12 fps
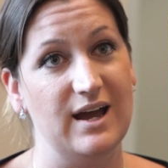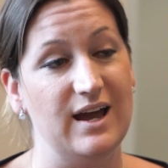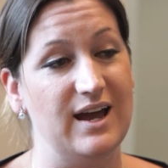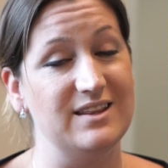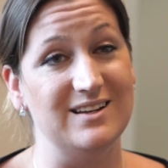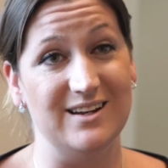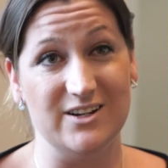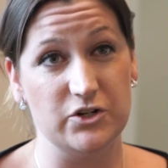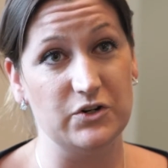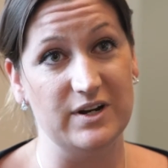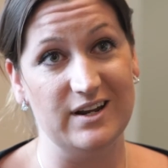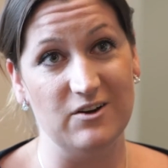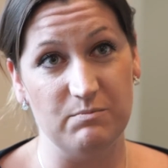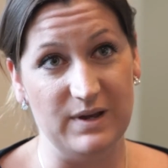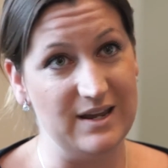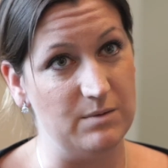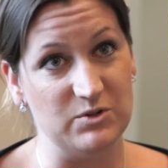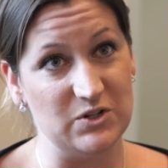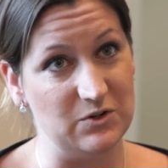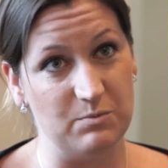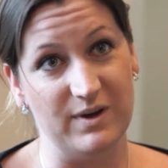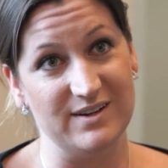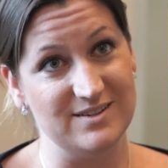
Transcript: had the luxury of being able to look back